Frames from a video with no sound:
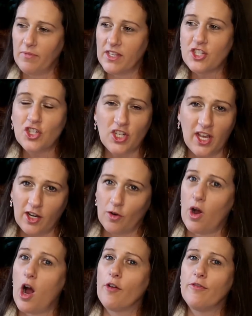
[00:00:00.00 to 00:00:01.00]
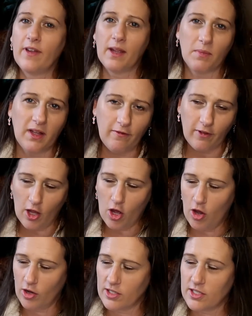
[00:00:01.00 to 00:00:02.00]
this channel, our family
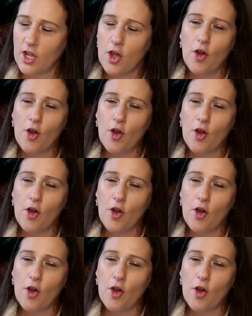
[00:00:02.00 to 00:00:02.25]
vlogs,